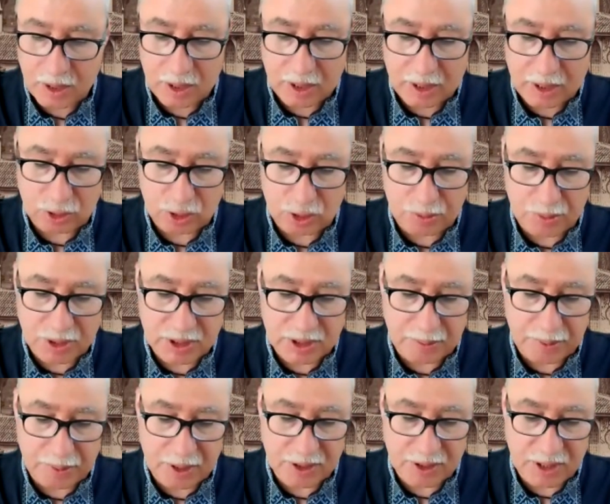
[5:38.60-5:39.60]
Economic
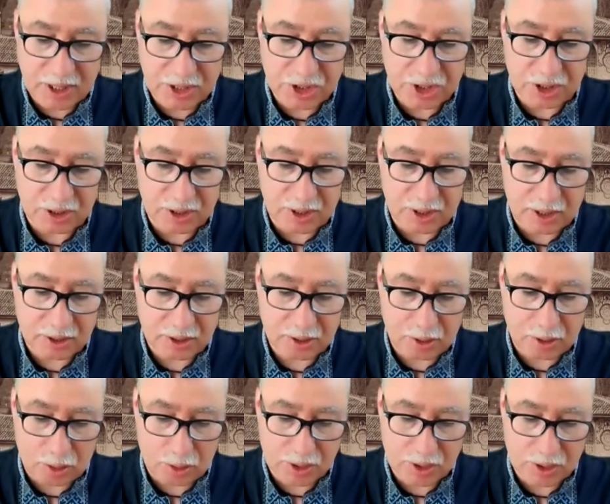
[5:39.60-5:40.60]
stabilization and
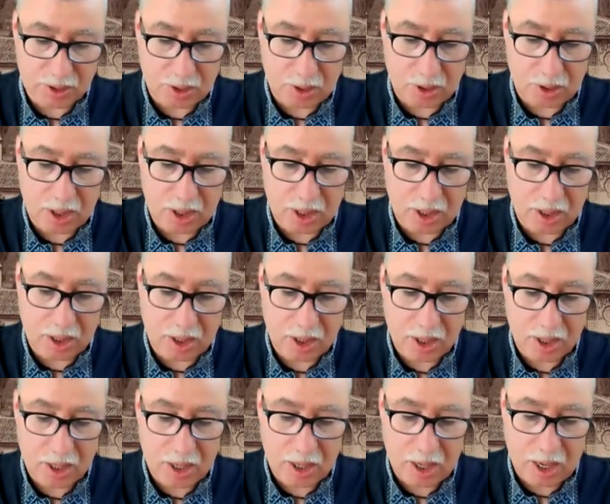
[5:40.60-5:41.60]
growth
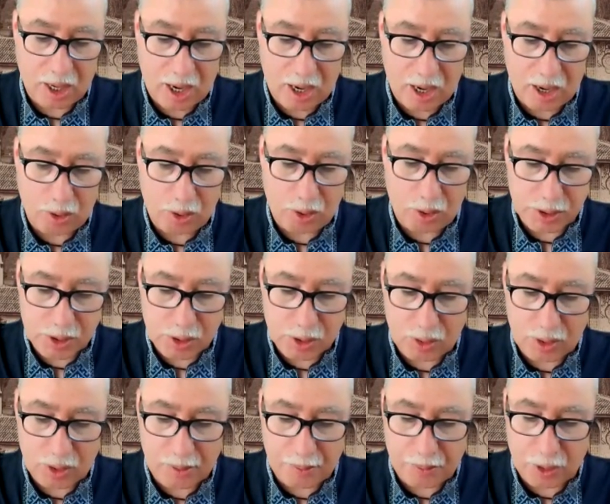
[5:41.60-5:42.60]
are
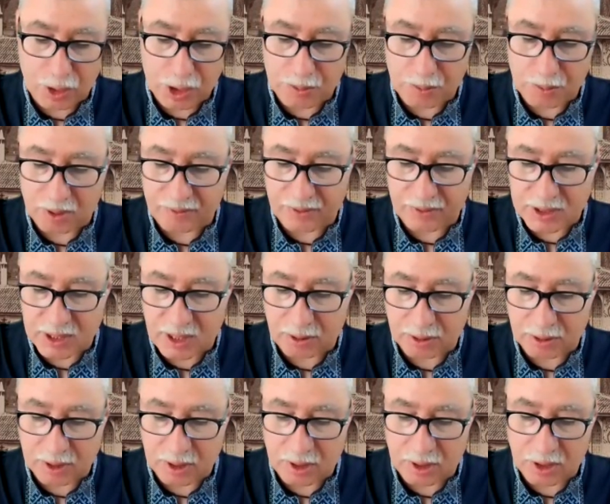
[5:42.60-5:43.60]
also impossible
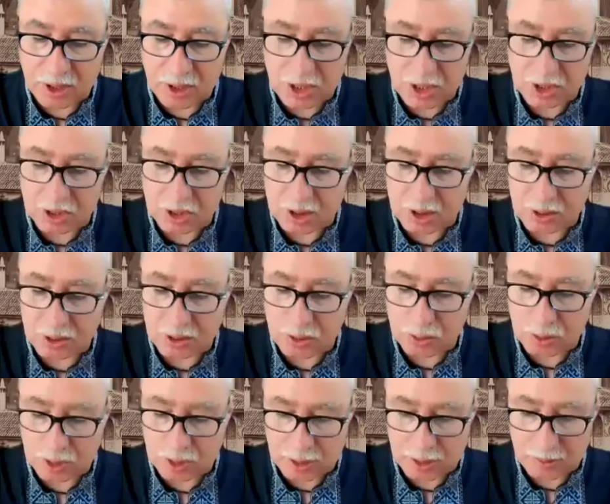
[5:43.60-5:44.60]
without national
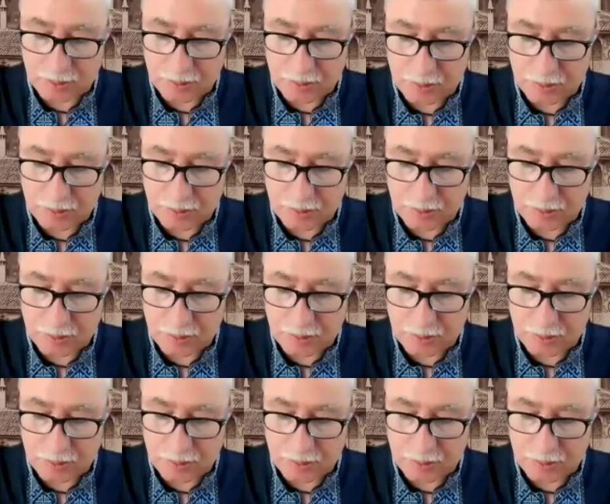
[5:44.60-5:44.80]
unity.